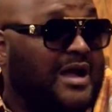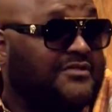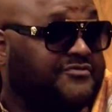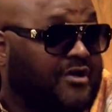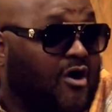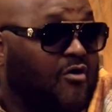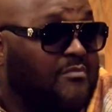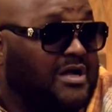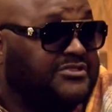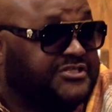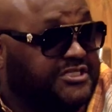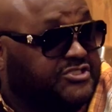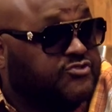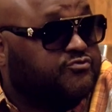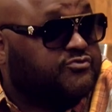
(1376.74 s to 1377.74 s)
all my
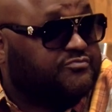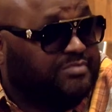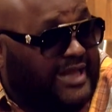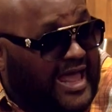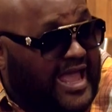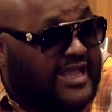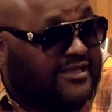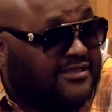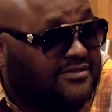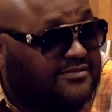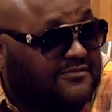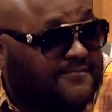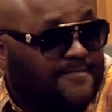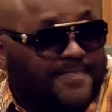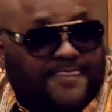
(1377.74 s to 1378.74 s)
teachers was black.
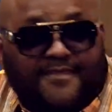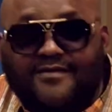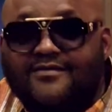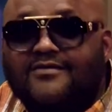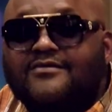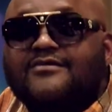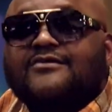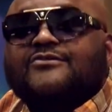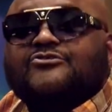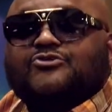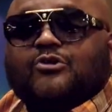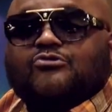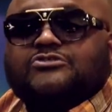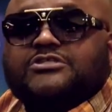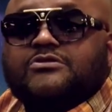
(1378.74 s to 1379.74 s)
Mm-hmm.
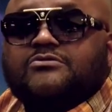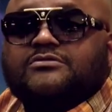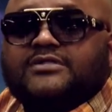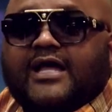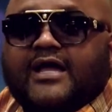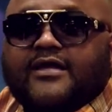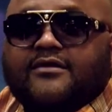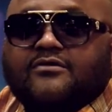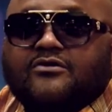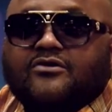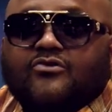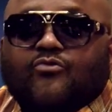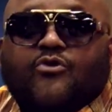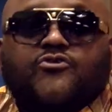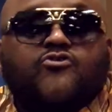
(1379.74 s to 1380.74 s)
So she was like,
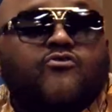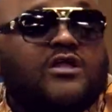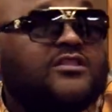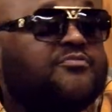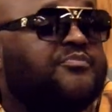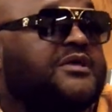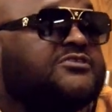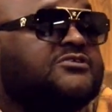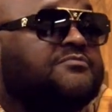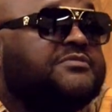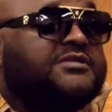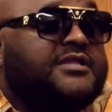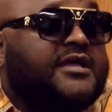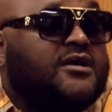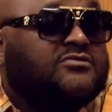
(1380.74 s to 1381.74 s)
well, you have to pick something
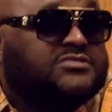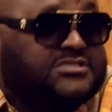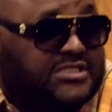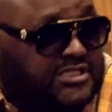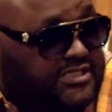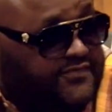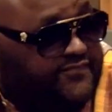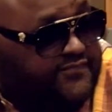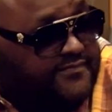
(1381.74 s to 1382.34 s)
else, Steve.